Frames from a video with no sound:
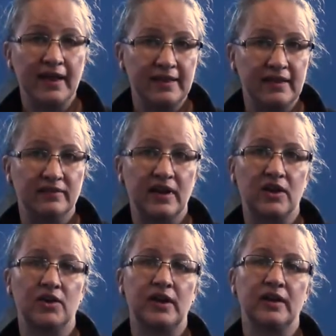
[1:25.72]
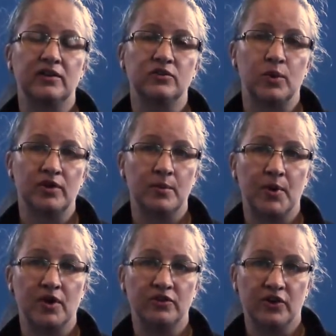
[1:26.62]
these areas where the
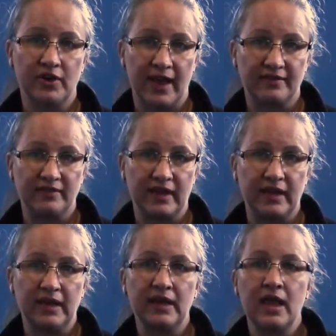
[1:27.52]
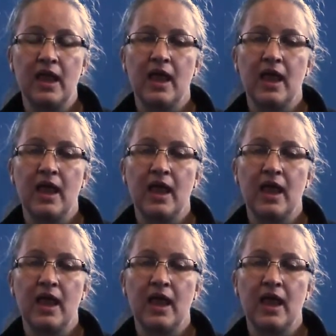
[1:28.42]
birds are nesting,